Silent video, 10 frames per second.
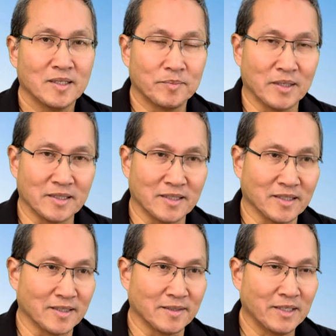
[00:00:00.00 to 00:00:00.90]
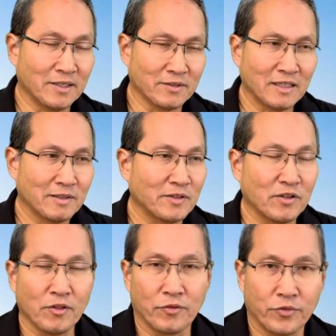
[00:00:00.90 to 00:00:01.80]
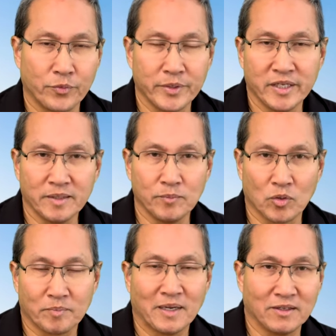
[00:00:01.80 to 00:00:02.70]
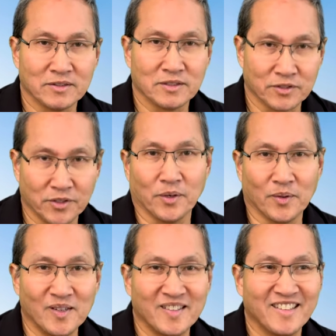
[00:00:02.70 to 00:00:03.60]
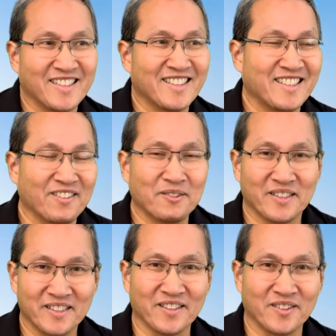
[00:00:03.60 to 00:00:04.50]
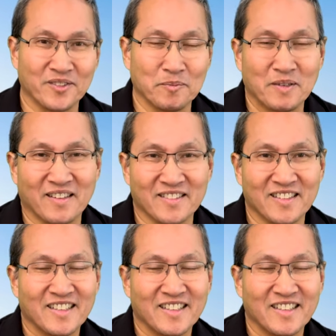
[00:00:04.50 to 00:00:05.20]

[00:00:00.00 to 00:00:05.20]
but yeah, we got another three more pounds to go, and then we'll hit the 30 pound.